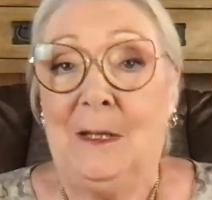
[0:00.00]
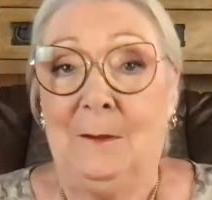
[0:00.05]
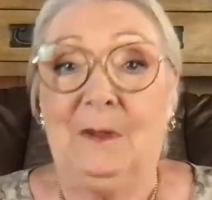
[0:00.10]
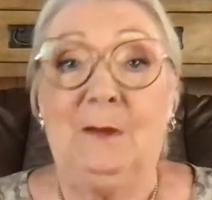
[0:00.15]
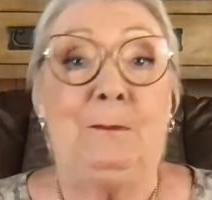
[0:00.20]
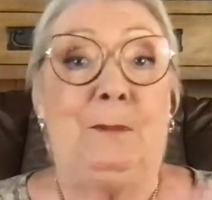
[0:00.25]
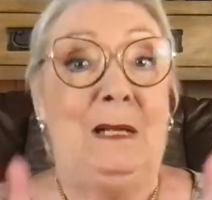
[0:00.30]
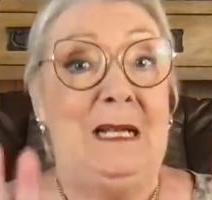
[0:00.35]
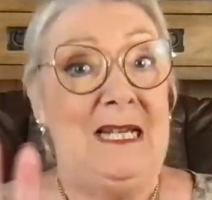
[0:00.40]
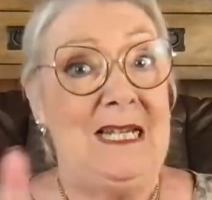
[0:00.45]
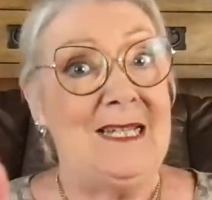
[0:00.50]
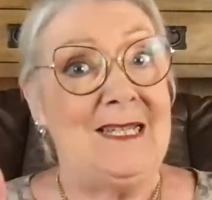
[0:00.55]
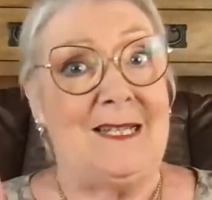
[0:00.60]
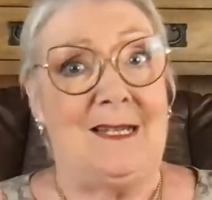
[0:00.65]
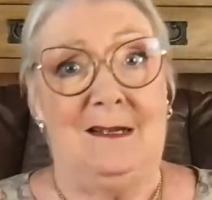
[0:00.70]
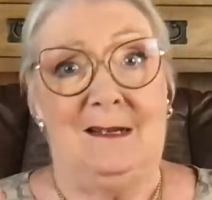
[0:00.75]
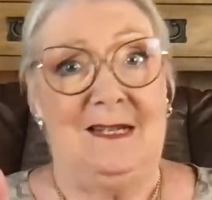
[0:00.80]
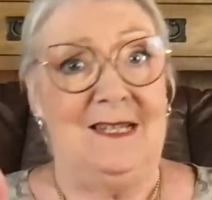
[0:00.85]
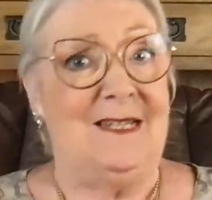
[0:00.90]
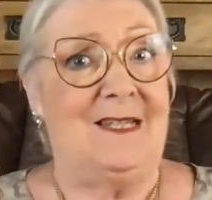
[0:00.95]
But please,
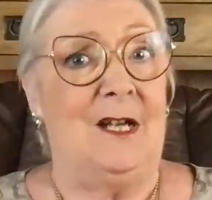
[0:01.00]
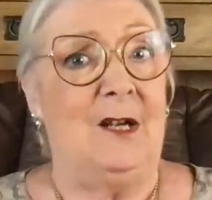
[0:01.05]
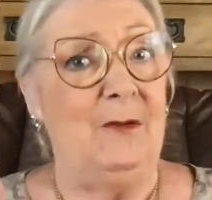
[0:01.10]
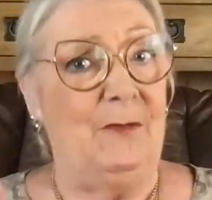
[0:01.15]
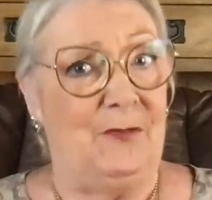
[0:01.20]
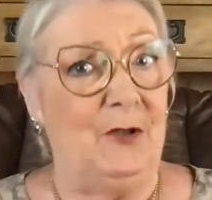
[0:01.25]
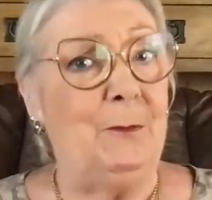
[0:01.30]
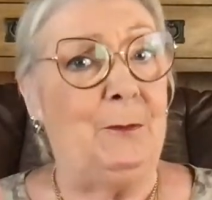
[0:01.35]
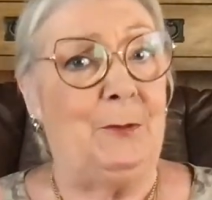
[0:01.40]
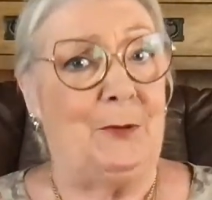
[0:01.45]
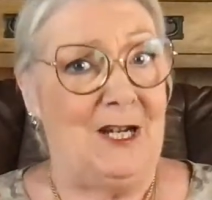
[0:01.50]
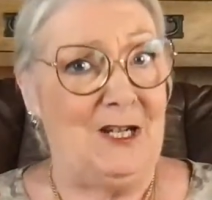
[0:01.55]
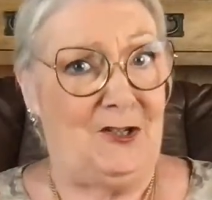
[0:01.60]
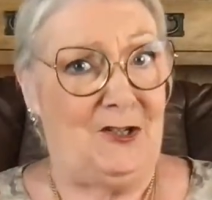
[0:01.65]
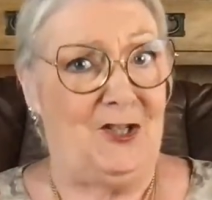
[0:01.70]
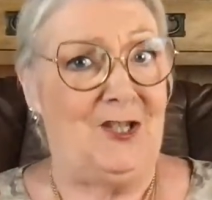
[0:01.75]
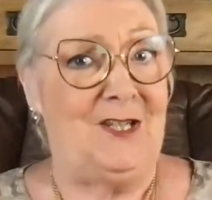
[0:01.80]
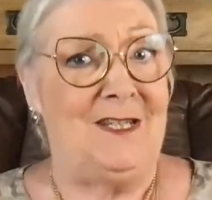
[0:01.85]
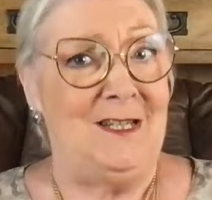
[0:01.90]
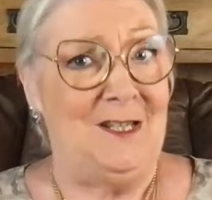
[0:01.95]
guys, don't feel
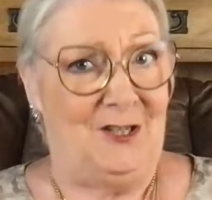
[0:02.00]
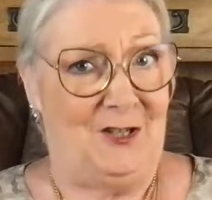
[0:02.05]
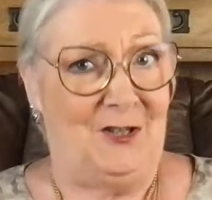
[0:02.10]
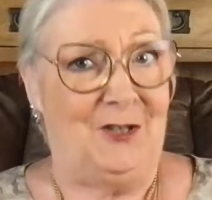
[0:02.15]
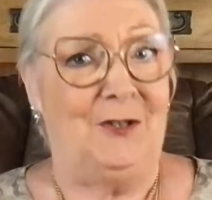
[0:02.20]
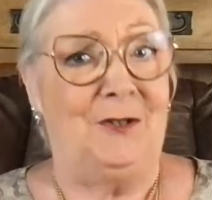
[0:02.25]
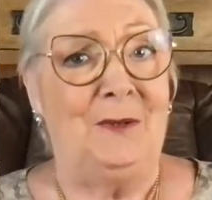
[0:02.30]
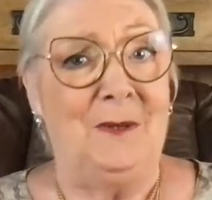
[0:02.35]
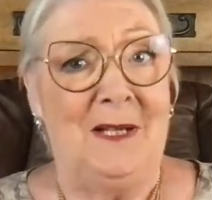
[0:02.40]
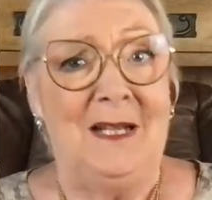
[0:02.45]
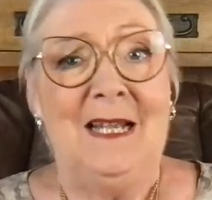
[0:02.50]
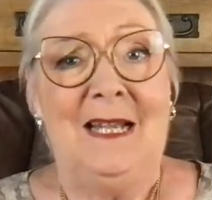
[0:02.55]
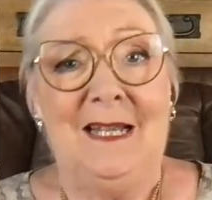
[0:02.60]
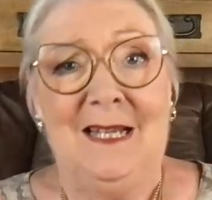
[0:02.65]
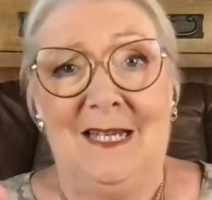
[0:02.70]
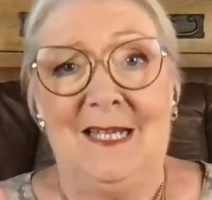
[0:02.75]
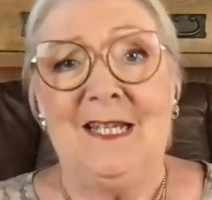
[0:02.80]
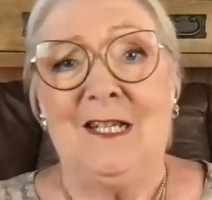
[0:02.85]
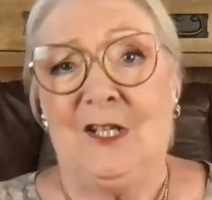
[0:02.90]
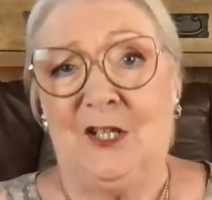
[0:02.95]
pressured into
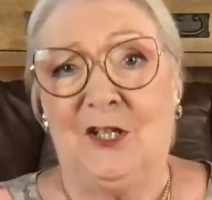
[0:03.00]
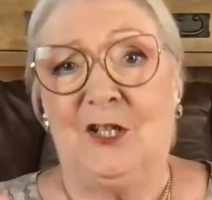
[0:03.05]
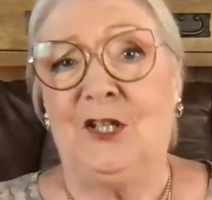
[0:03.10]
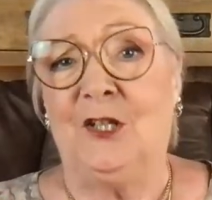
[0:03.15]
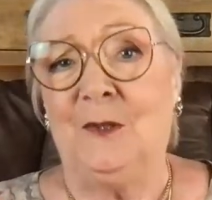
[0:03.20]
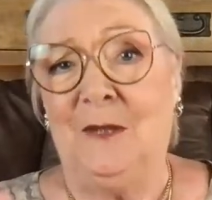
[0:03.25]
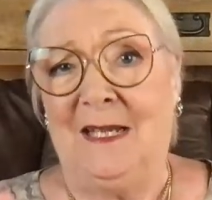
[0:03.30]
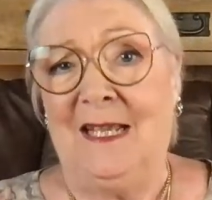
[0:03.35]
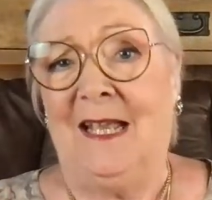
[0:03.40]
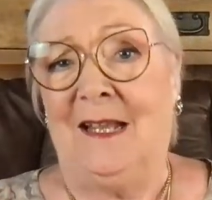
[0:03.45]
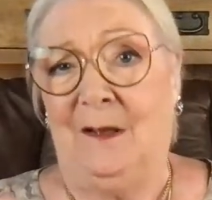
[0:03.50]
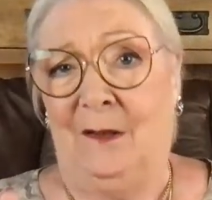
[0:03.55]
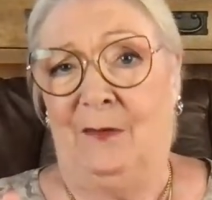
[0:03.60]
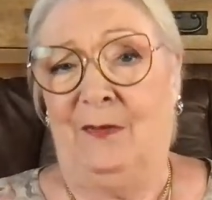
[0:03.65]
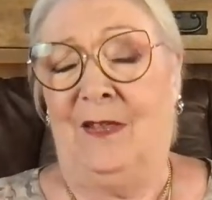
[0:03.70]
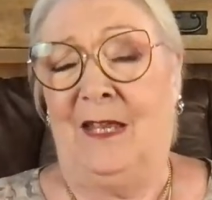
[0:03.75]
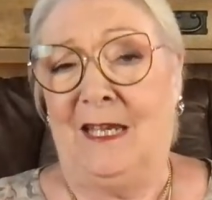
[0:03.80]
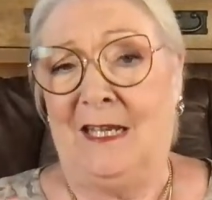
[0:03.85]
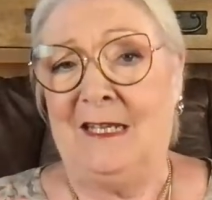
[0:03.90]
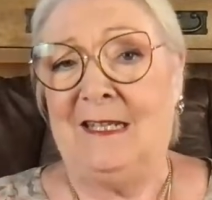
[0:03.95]
doing
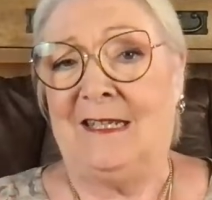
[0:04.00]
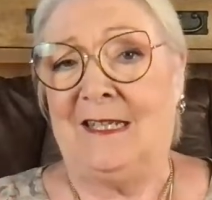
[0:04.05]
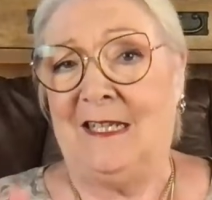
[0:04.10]
anything.